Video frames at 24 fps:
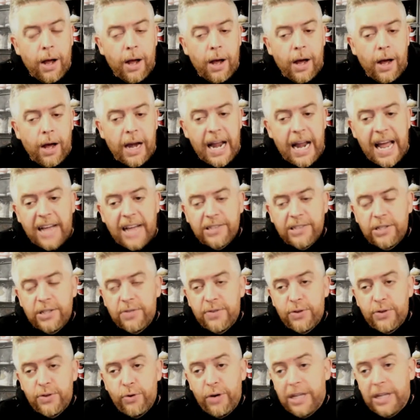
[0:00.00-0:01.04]
And I ask this
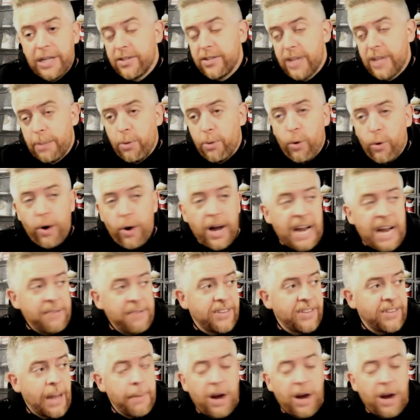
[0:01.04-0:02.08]
for 2 reasons. Number one,
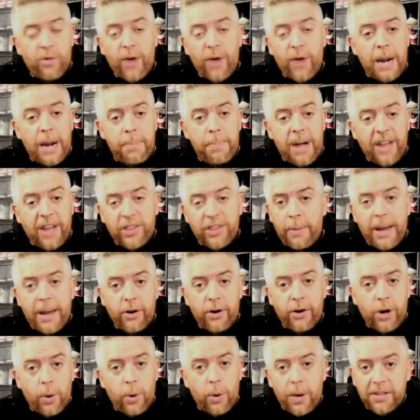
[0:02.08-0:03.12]
every time I write about them, I
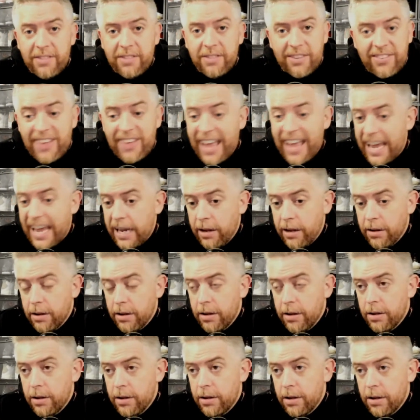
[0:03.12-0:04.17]
don't know what to say.
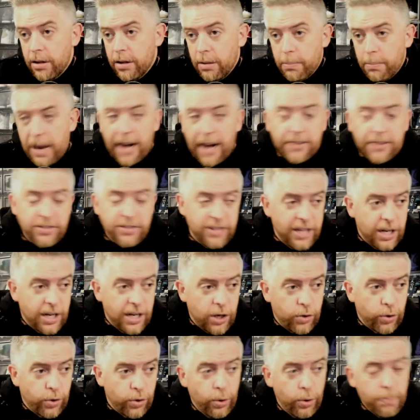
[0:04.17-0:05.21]
Moxley
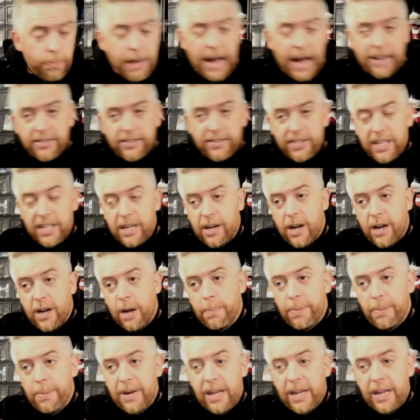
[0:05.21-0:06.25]
and crew, Moxley and
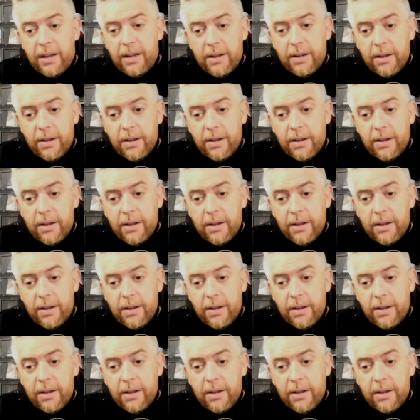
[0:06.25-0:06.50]
company.